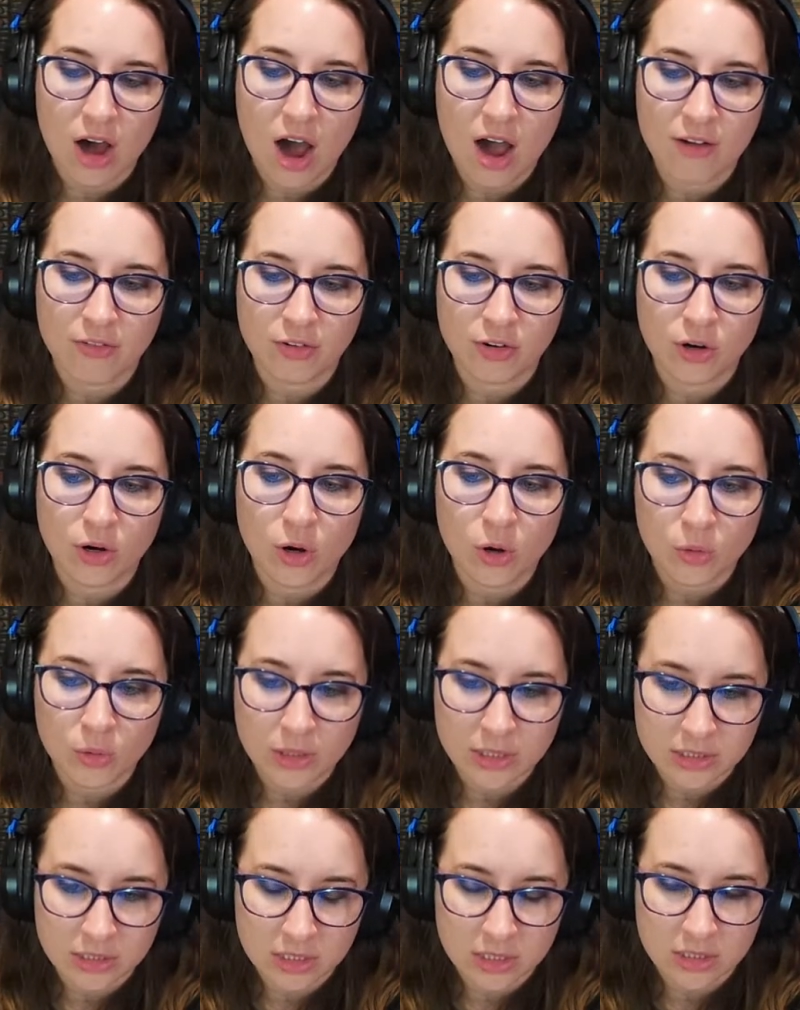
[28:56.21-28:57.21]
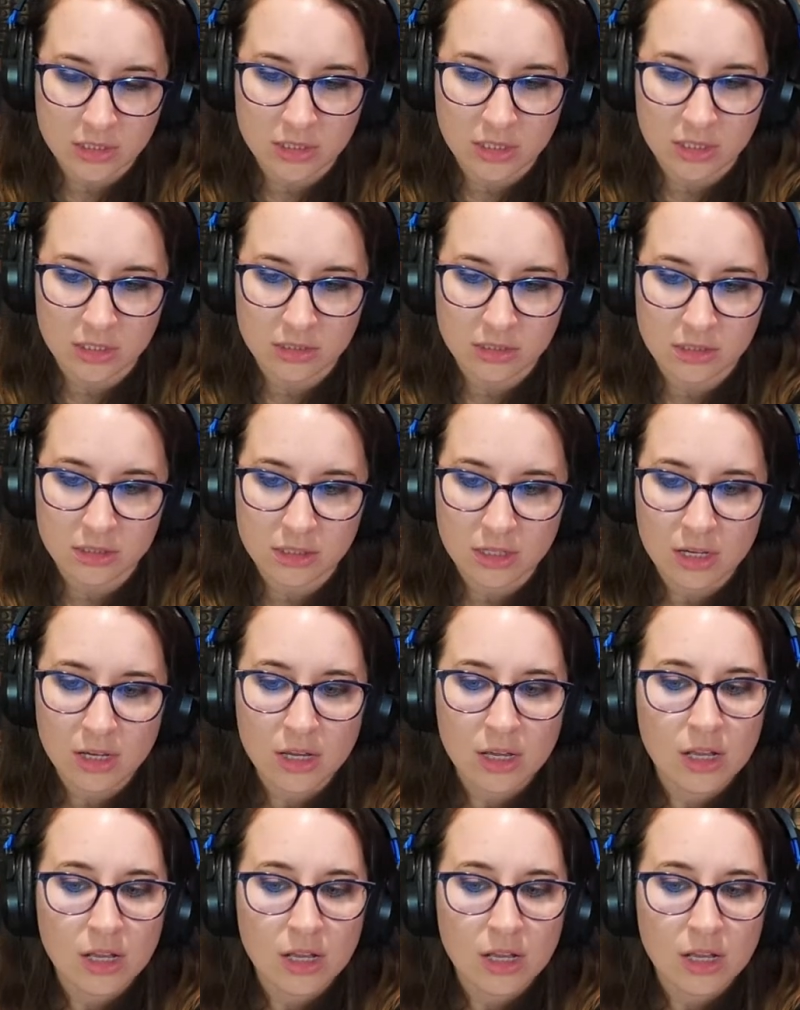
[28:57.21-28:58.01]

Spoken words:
off her own existence.